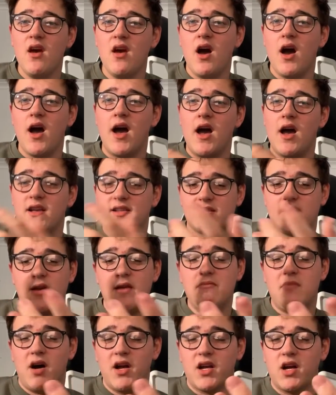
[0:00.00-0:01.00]
So
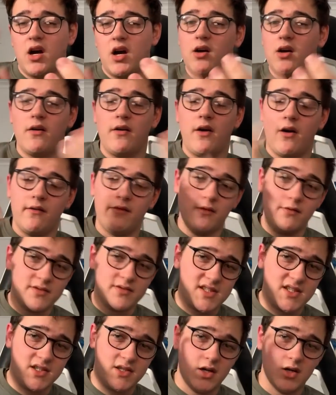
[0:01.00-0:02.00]
in my car, I've
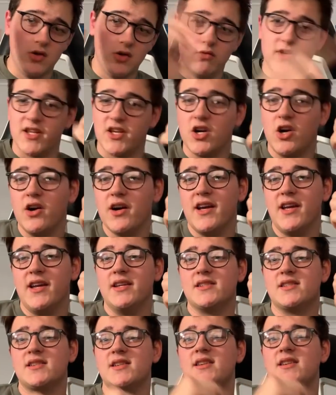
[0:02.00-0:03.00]
obviously already got
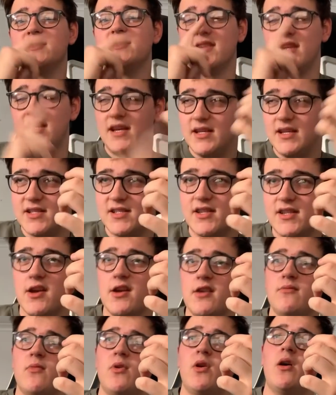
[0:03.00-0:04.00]
heated seats and heated
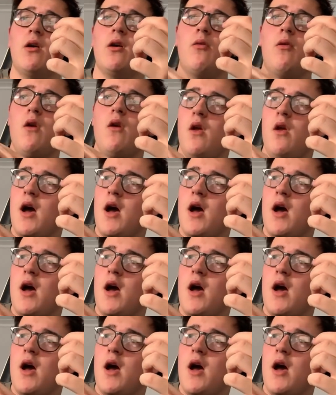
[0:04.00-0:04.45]
steering wheel,